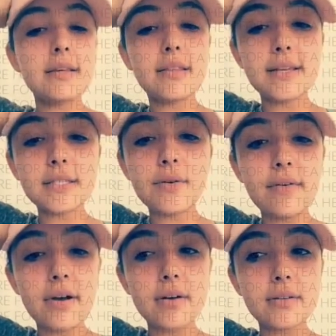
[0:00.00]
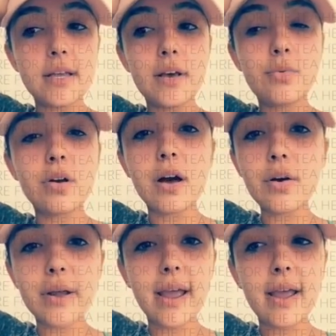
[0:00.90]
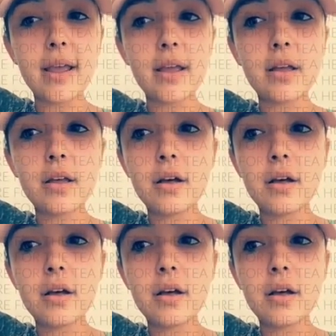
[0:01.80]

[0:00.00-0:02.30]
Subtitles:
The things that Raphael said were not okay.